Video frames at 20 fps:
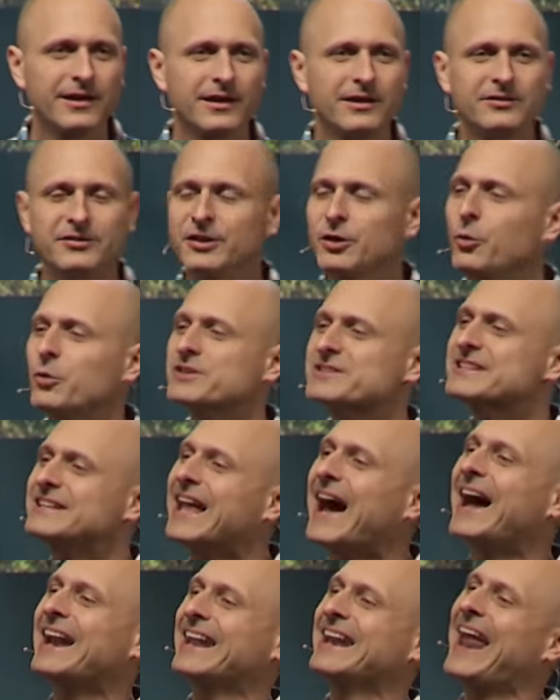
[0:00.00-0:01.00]
See, it was
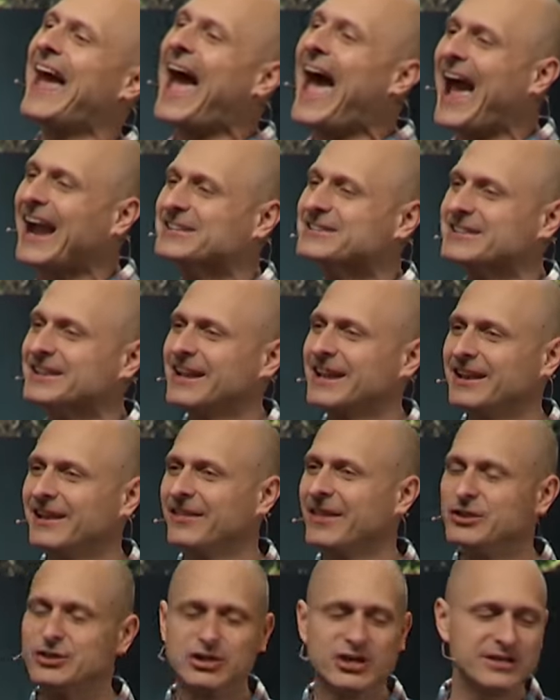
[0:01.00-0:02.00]
not an accident
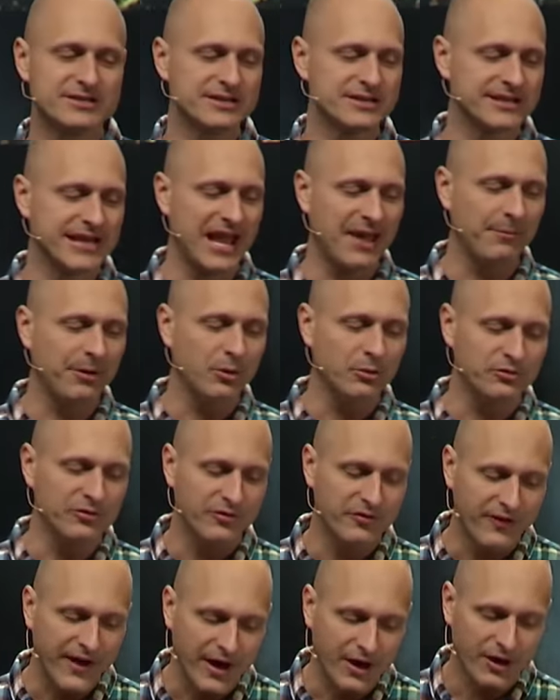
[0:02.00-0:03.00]
that Jesus came in. It was
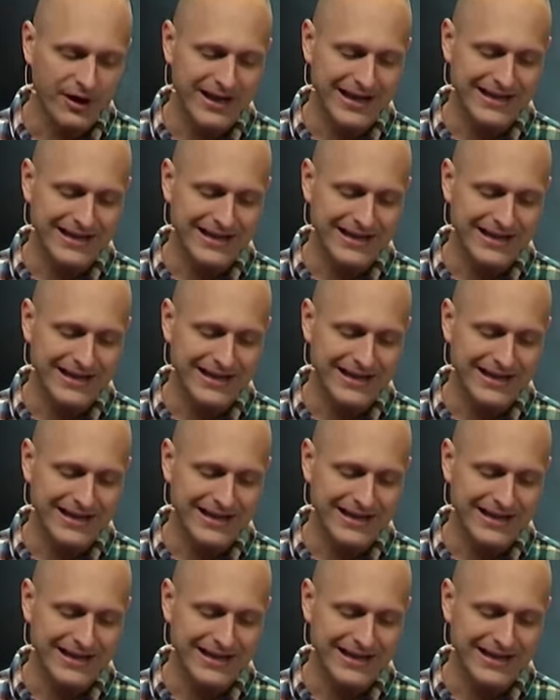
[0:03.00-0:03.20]
very